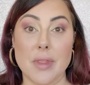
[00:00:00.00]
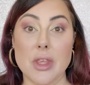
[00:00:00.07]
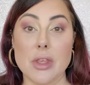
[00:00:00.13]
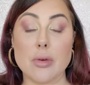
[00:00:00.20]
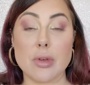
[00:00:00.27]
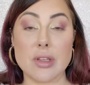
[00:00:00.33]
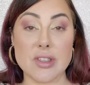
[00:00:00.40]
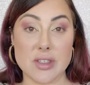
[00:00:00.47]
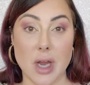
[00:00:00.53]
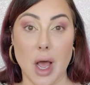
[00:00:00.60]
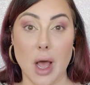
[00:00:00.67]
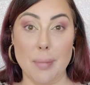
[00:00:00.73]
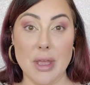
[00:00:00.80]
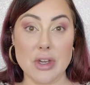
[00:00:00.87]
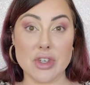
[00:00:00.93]
You can
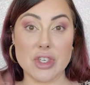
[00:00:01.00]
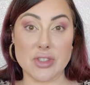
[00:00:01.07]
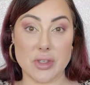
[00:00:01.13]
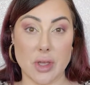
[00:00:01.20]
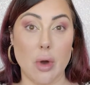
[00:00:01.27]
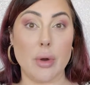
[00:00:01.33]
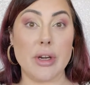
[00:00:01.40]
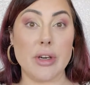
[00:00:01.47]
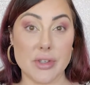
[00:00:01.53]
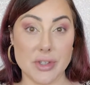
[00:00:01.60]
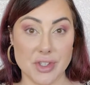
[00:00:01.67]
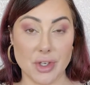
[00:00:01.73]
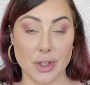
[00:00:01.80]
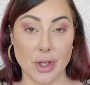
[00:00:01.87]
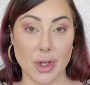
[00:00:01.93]
stop and just go, and it'll
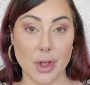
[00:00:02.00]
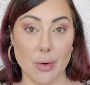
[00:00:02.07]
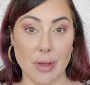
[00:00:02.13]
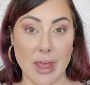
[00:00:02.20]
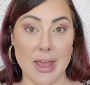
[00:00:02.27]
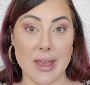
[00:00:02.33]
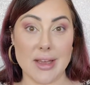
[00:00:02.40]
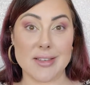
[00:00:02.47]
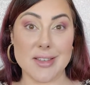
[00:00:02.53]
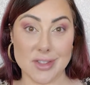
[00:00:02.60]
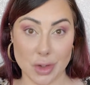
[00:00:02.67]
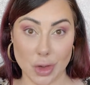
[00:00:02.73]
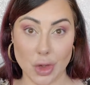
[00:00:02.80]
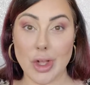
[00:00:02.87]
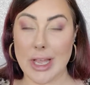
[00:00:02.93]
still look okay. It
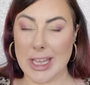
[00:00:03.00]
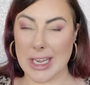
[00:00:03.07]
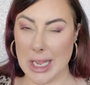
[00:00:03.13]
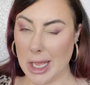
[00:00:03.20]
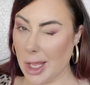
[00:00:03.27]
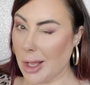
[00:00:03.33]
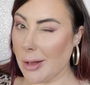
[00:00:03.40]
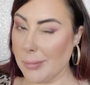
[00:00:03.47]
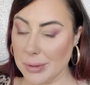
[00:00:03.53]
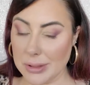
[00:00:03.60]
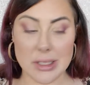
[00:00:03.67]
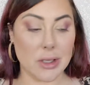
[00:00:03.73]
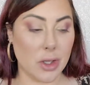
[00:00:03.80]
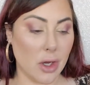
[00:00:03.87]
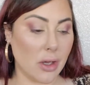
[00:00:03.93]
doesn't look like an
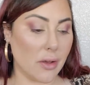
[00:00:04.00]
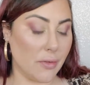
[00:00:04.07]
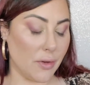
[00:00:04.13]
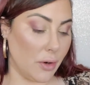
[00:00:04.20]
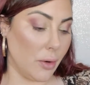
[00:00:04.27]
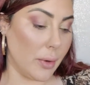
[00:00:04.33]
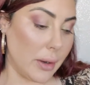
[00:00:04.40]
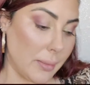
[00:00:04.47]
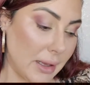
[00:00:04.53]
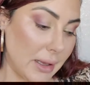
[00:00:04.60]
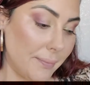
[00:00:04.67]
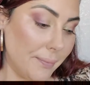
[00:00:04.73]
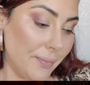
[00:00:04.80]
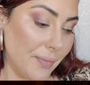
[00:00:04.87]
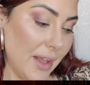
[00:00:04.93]
incomplete look, if you know what I
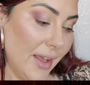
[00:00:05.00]
mean.